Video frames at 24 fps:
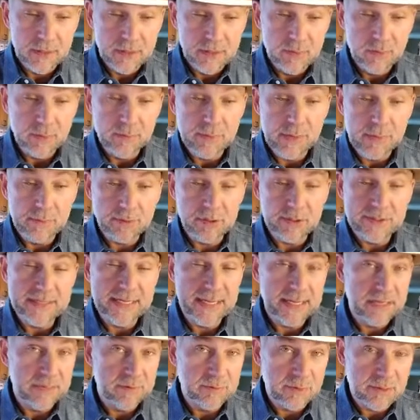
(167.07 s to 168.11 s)
Remember,
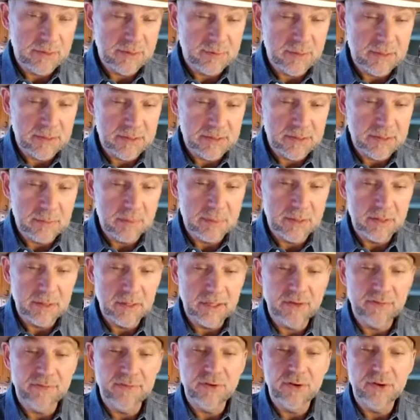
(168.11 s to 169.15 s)
taking
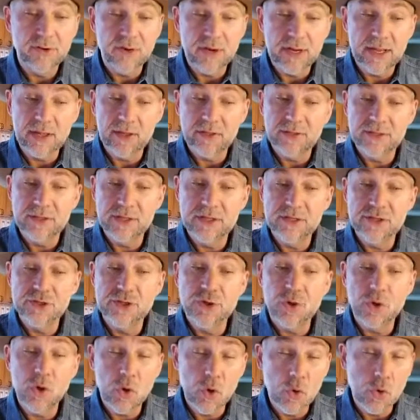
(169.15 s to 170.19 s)
responsibility for your health is
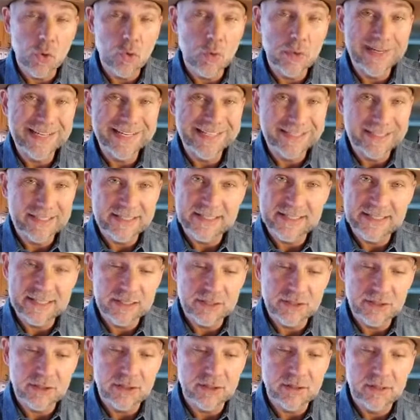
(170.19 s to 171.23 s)
your own
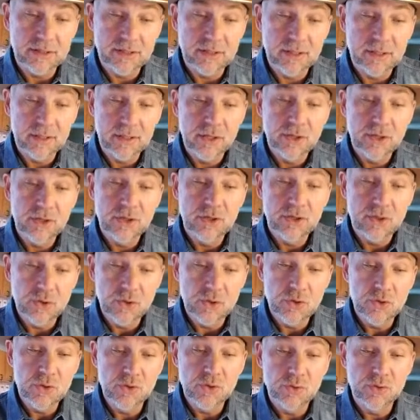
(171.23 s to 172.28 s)
decision.
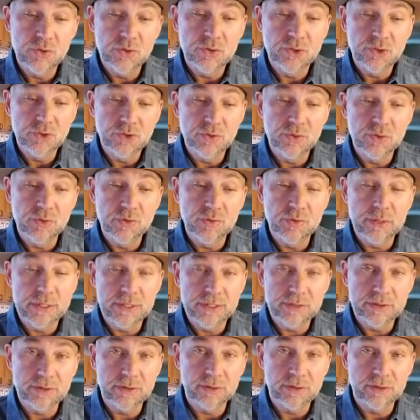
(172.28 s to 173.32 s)
You do the
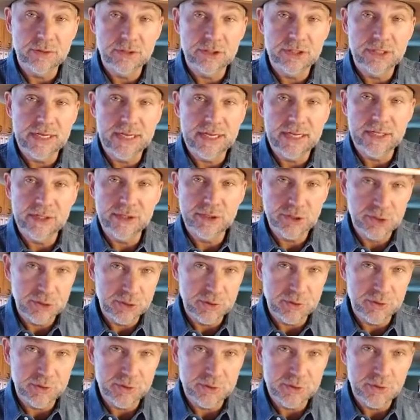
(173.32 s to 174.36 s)
research and
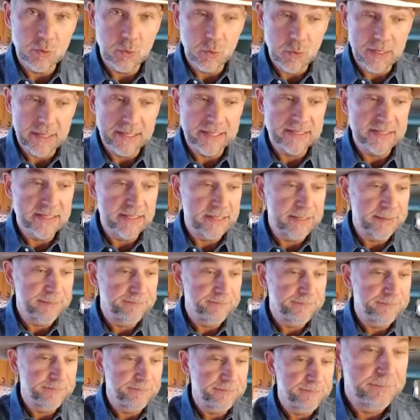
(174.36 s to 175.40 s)
choose wisely.
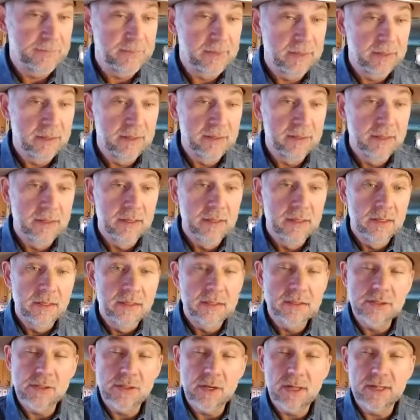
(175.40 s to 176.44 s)

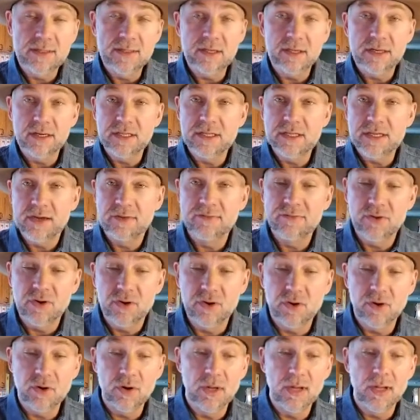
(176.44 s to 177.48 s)
So I thought I'd
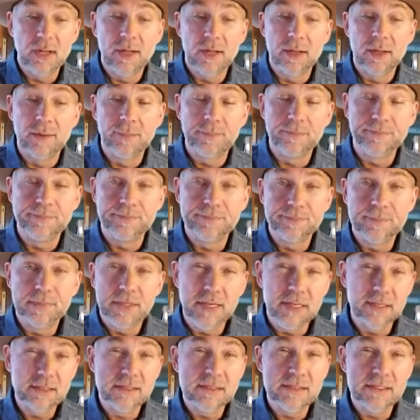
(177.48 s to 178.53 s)
cover the
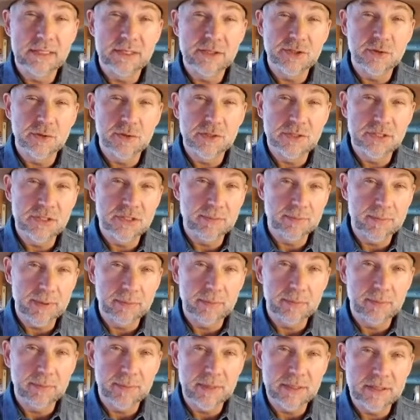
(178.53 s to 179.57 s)
constituents of
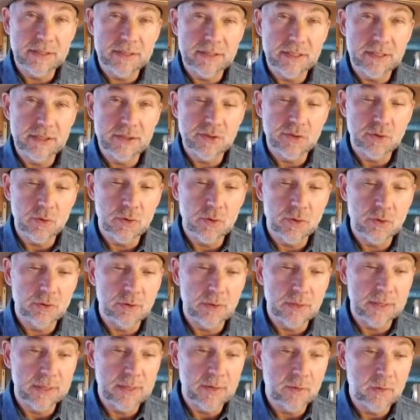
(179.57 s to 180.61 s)
peppermint essential oil
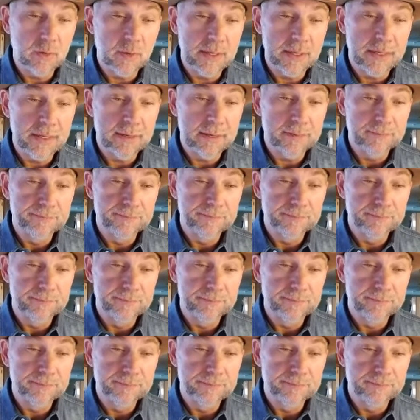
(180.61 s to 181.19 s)
really quick.